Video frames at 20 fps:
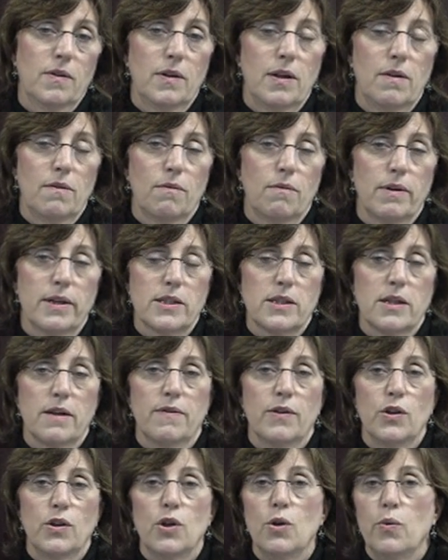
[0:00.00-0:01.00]
the risk
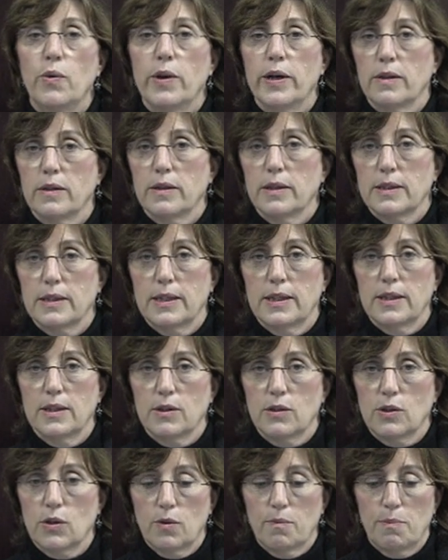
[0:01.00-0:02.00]
of a new illness in
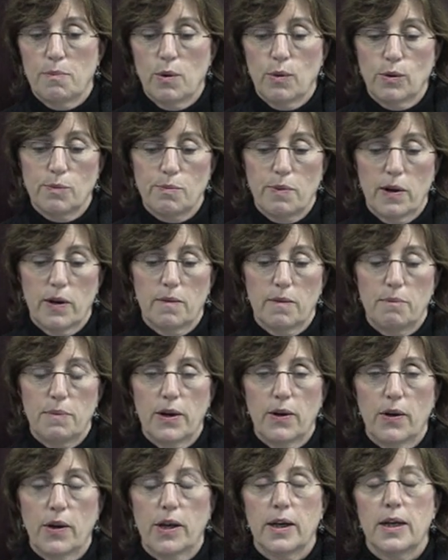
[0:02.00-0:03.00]
the sort of postpartum
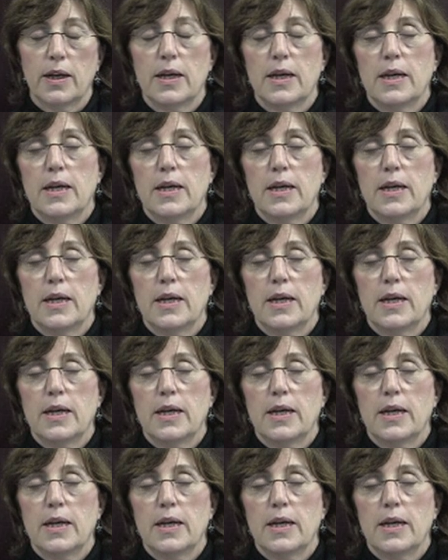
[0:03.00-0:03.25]
period.